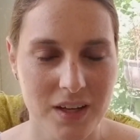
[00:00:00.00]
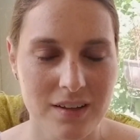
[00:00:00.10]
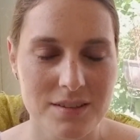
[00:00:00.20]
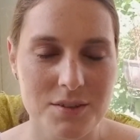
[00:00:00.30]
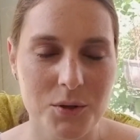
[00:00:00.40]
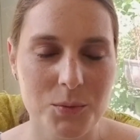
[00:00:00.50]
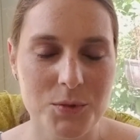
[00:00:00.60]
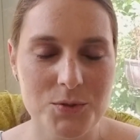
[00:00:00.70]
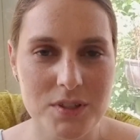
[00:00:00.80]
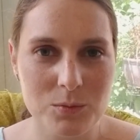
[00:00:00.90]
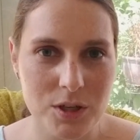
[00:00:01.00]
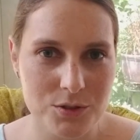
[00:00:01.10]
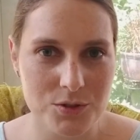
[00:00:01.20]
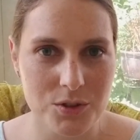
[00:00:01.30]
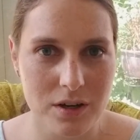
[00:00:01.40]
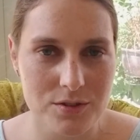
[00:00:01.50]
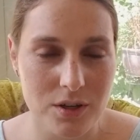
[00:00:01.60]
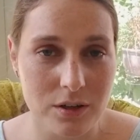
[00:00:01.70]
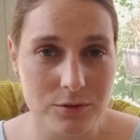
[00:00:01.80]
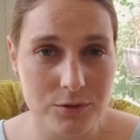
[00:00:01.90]
So museum registrars
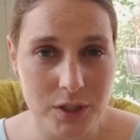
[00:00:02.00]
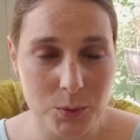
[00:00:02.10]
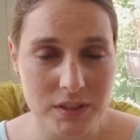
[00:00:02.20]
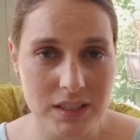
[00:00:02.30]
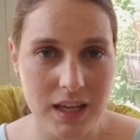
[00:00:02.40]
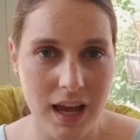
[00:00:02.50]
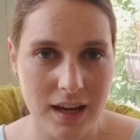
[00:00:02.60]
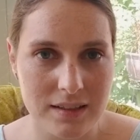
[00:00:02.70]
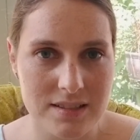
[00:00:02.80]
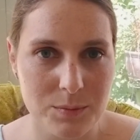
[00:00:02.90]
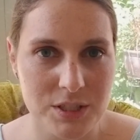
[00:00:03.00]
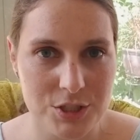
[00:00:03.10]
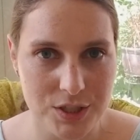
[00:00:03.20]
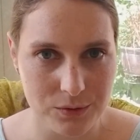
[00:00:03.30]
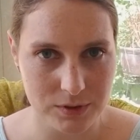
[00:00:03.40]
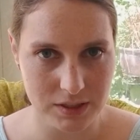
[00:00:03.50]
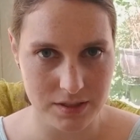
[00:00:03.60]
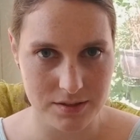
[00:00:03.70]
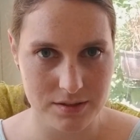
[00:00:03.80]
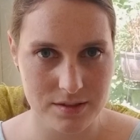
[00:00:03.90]
are frequently academic
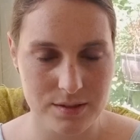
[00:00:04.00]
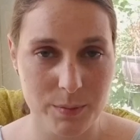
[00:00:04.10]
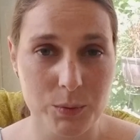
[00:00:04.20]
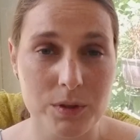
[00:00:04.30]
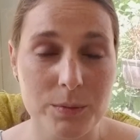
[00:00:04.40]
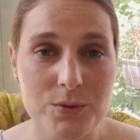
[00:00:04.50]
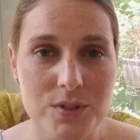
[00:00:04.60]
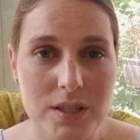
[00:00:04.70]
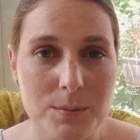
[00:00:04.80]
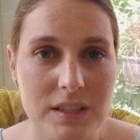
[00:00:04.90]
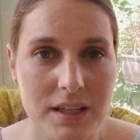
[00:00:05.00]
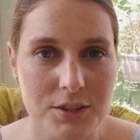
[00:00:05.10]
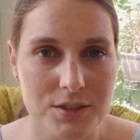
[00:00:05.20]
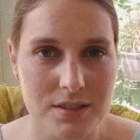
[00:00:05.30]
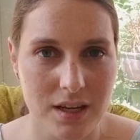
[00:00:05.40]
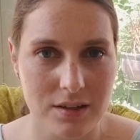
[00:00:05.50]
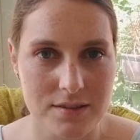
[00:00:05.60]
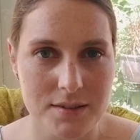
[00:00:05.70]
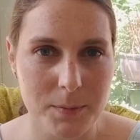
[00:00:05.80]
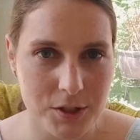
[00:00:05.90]
generalists, but we're museum collections care
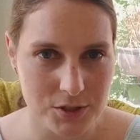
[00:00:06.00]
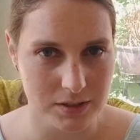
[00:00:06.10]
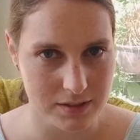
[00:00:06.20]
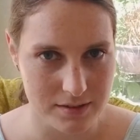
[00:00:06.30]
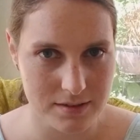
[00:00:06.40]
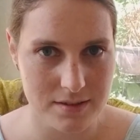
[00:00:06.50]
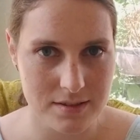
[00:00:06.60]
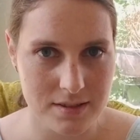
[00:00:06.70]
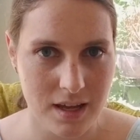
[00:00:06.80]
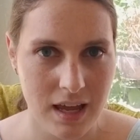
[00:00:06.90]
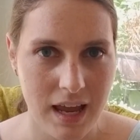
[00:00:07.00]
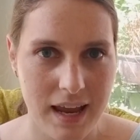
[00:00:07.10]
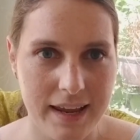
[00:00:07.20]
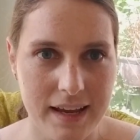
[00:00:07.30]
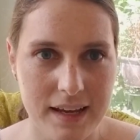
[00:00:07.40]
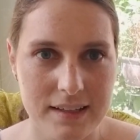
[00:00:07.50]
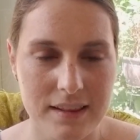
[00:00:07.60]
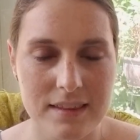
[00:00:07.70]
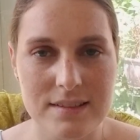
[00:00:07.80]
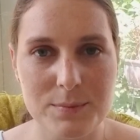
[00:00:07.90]
specialists.
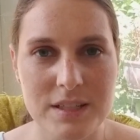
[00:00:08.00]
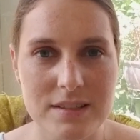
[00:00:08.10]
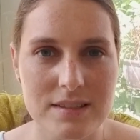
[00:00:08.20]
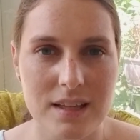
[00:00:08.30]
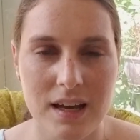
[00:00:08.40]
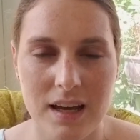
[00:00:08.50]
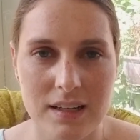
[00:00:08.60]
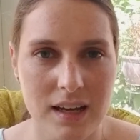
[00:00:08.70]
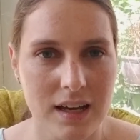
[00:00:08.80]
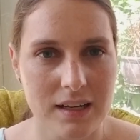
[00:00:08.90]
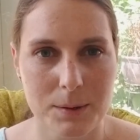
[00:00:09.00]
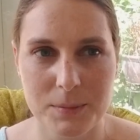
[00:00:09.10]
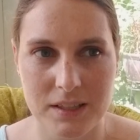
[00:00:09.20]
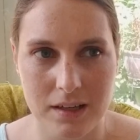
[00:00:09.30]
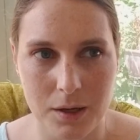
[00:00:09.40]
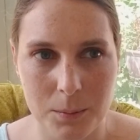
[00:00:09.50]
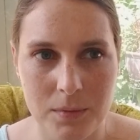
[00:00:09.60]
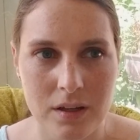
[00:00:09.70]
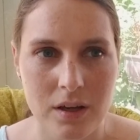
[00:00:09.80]
And this means that at MPM,